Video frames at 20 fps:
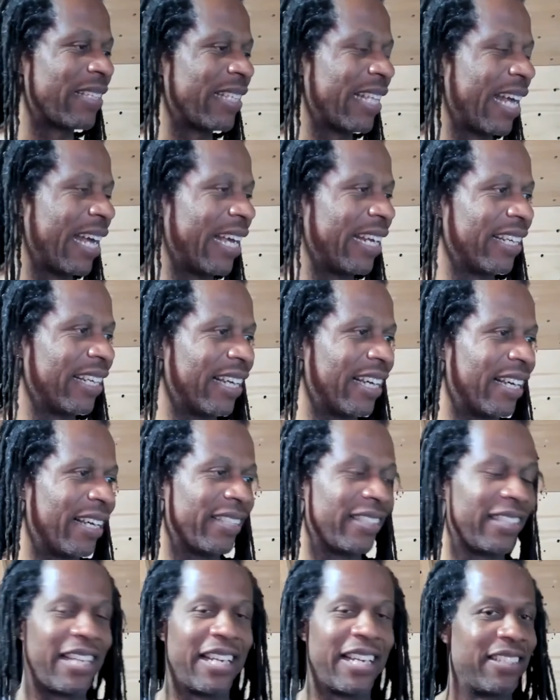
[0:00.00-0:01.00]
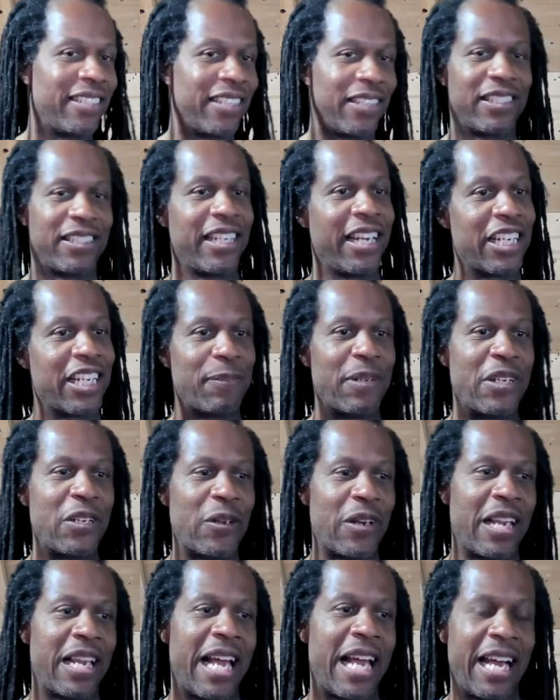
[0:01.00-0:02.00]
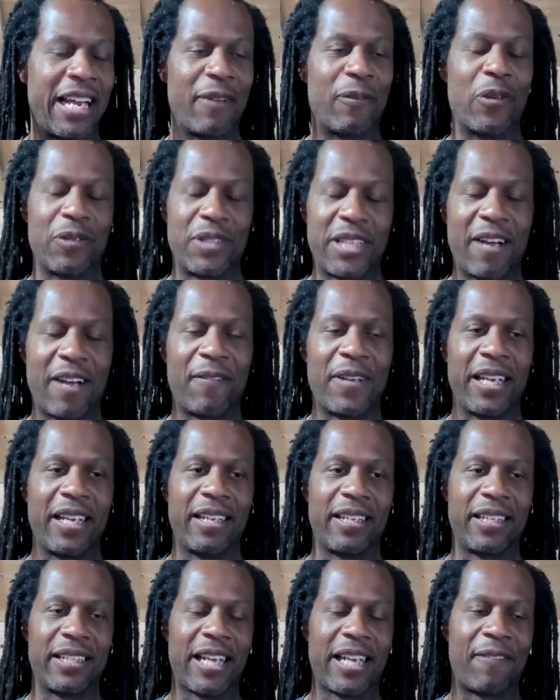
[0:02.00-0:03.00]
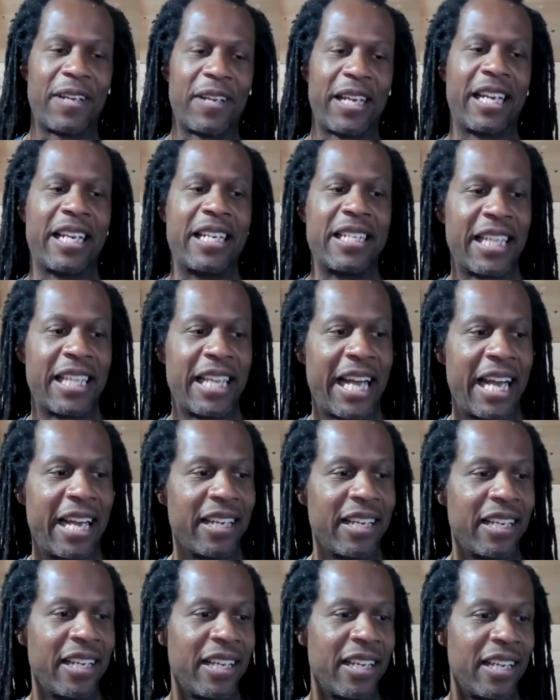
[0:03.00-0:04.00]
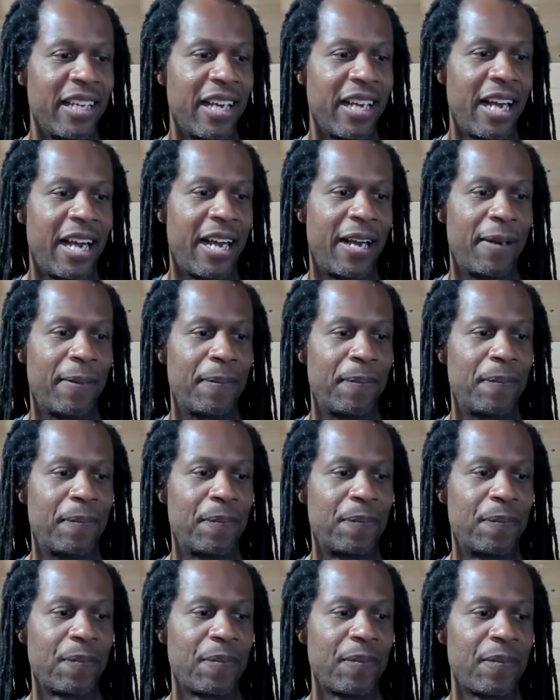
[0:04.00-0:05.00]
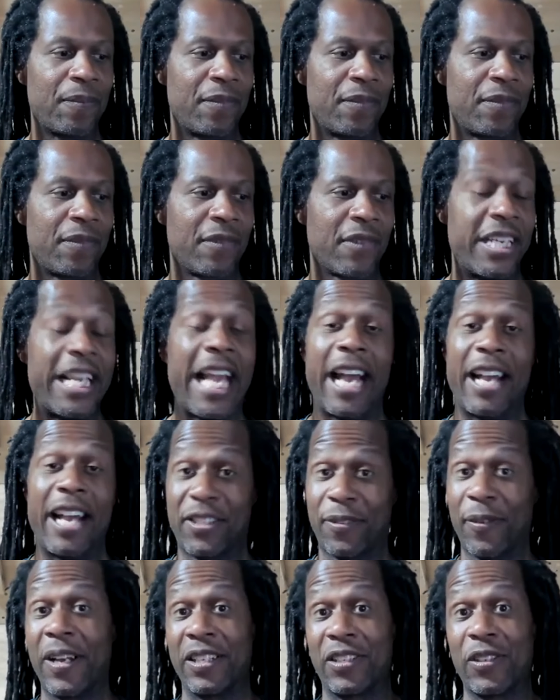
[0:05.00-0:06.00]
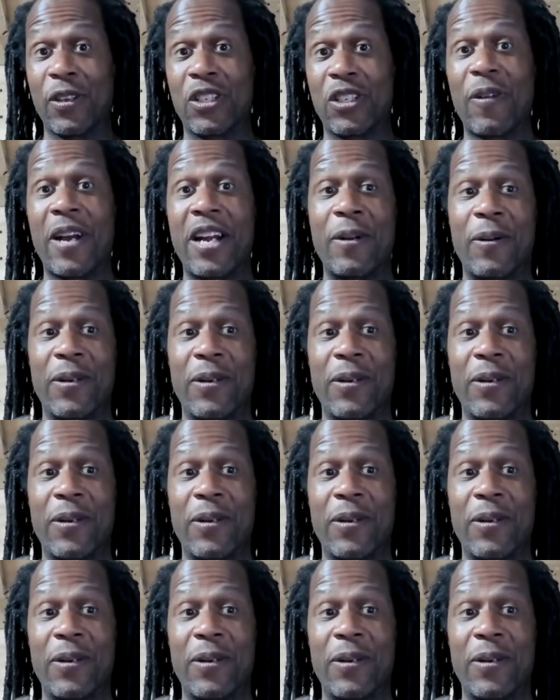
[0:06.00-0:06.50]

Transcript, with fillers: to that. Uh, yeah, so Sienna's been doing a lot, and we'll definitely definitely get into that. Um, yeah, it's fun. so it's fun. You